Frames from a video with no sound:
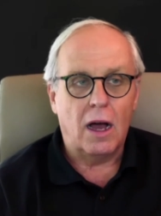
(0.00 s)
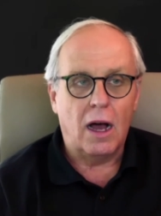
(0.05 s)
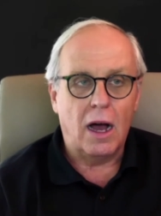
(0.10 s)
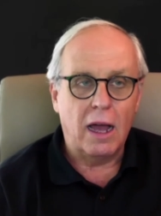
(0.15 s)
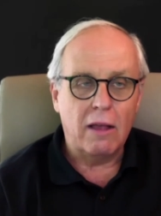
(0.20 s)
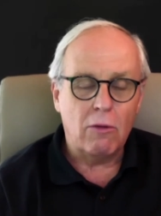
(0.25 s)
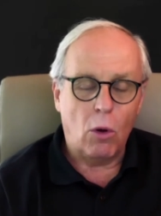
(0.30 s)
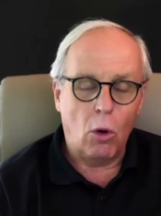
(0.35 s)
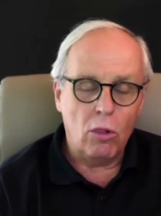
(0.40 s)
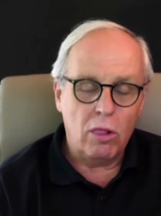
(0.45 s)

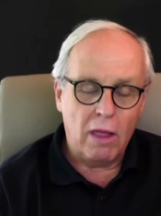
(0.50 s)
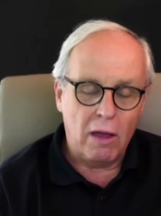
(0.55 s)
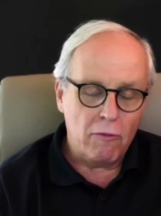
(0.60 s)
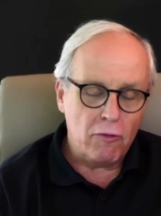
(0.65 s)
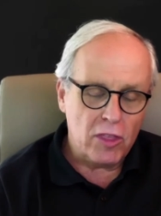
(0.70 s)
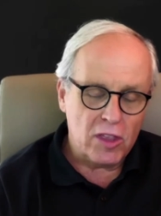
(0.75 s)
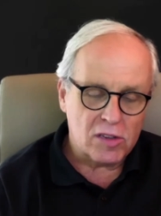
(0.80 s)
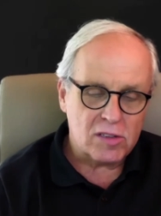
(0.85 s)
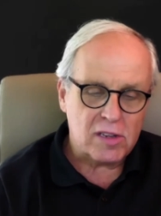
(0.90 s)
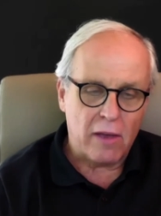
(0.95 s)
I
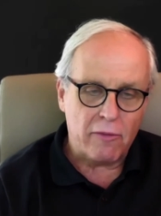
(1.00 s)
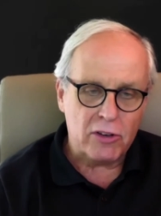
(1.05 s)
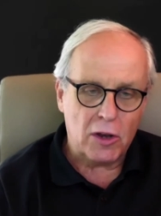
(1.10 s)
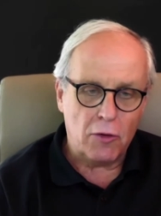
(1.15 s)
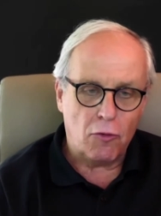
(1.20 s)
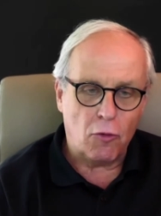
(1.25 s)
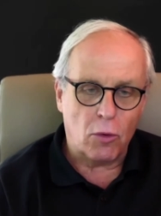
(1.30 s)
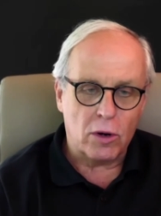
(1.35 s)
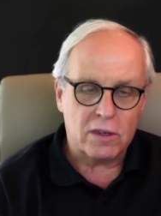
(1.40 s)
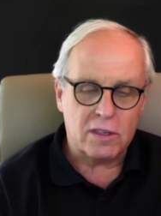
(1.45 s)
love the 7
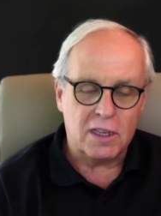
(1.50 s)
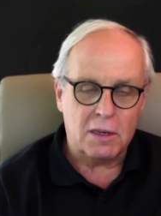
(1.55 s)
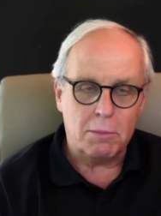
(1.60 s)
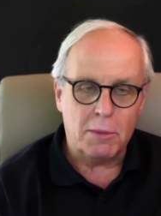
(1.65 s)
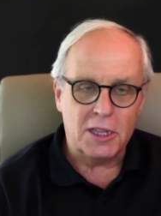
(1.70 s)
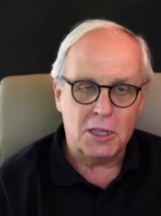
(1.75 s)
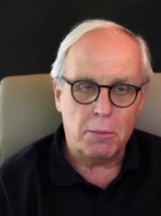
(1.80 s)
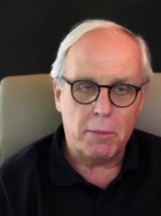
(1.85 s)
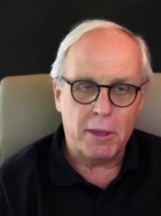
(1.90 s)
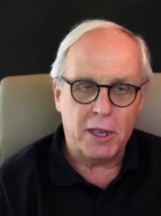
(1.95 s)
to 14
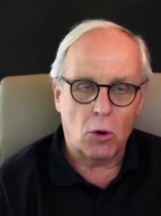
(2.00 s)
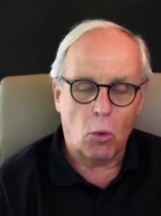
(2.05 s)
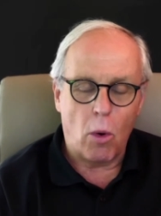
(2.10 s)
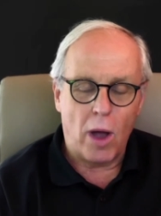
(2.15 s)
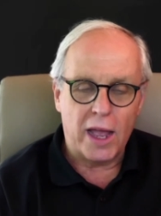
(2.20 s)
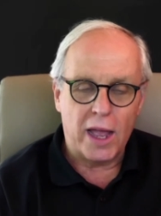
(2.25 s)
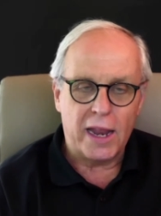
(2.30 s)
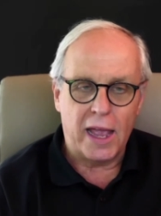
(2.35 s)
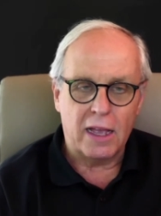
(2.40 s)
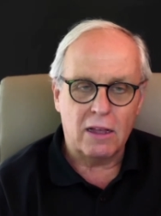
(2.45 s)
millimeter
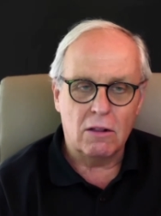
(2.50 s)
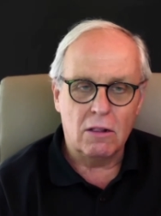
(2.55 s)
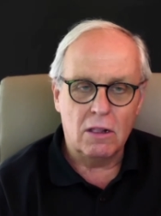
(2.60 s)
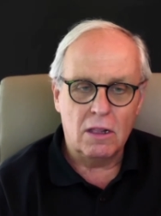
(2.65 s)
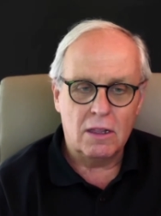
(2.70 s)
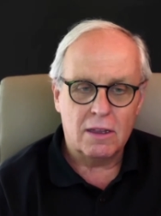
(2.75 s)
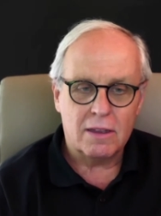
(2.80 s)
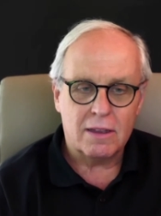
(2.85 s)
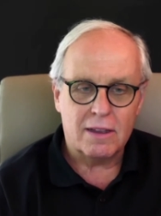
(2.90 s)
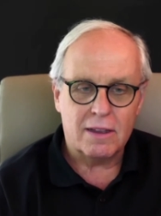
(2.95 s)
wide angle.